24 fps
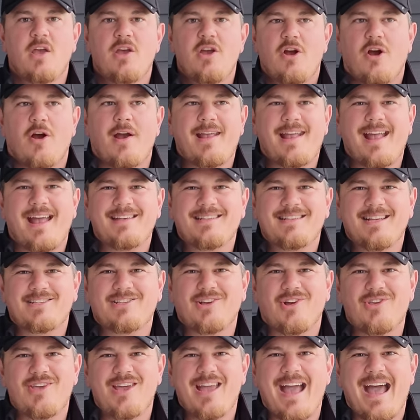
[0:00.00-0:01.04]
All right, guys, that's
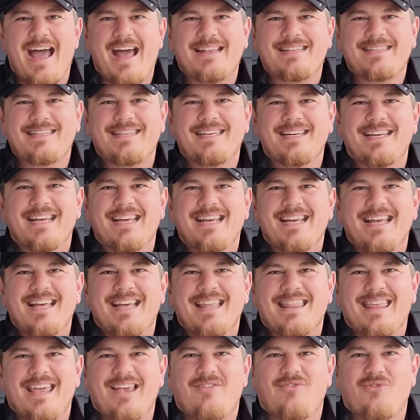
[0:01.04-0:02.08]
all you got.
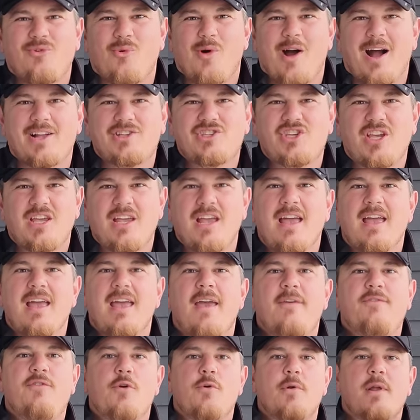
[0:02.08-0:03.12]
Thanks for watching.
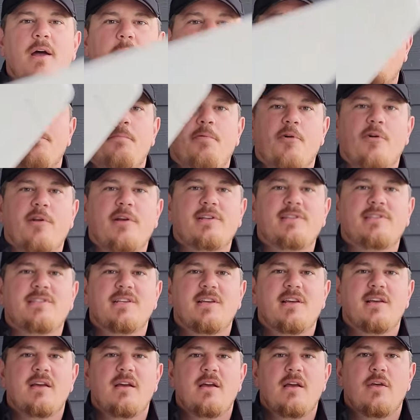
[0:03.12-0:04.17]
If you wanna help support us,
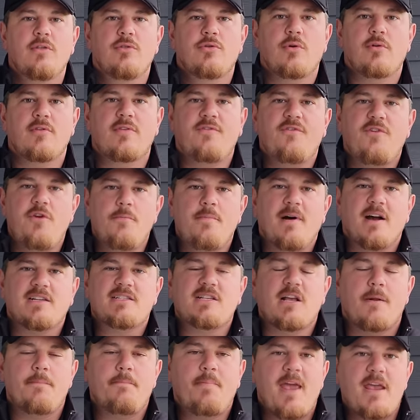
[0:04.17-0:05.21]
throw us a few bucks
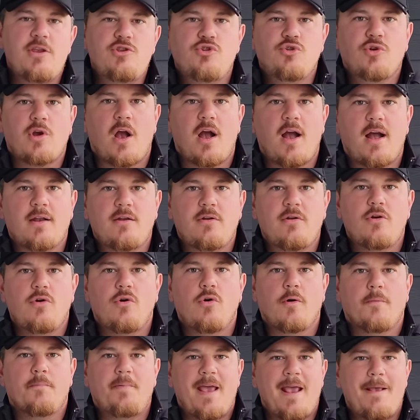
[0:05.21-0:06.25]
on Patreon
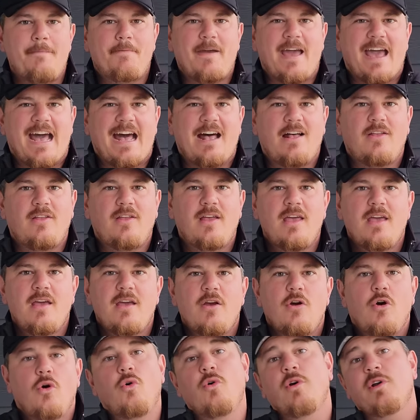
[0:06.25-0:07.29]
or PayPal
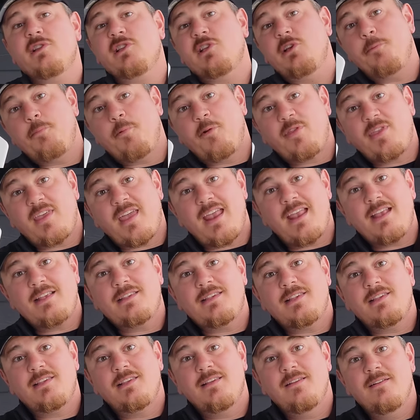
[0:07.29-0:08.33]
or a super
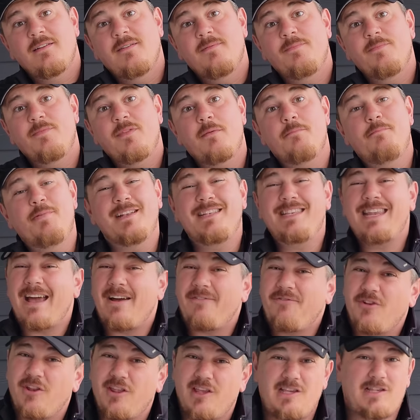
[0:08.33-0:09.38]
thanks, but
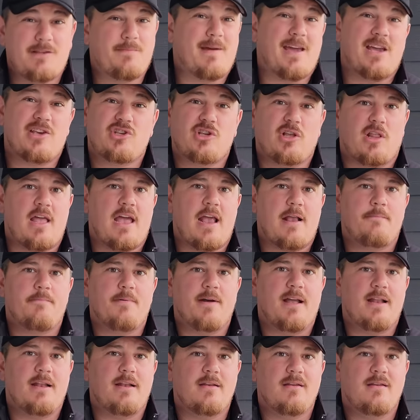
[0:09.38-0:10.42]
definitely smash the like
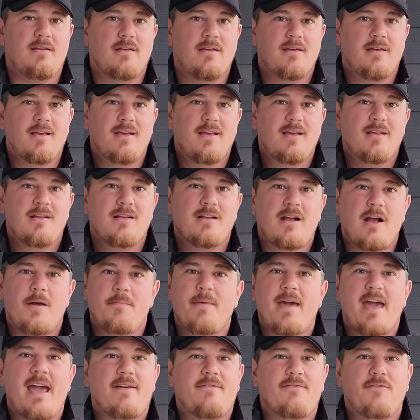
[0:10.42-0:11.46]
button. Come
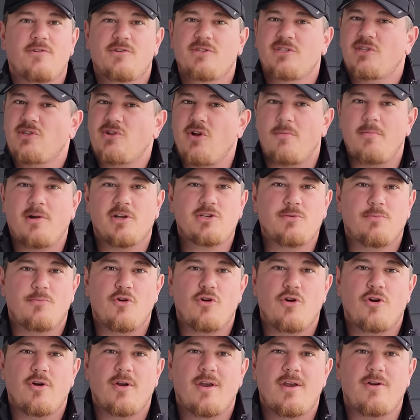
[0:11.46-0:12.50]
back for so much
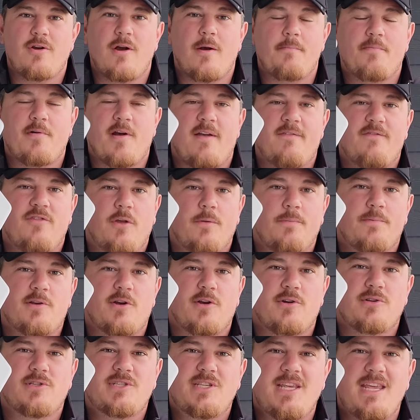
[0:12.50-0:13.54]
more here on Brian Phillips
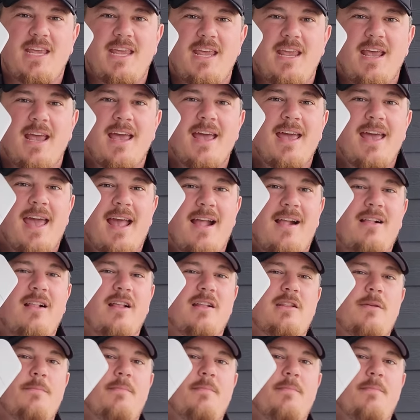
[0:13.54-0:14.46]
RC and click the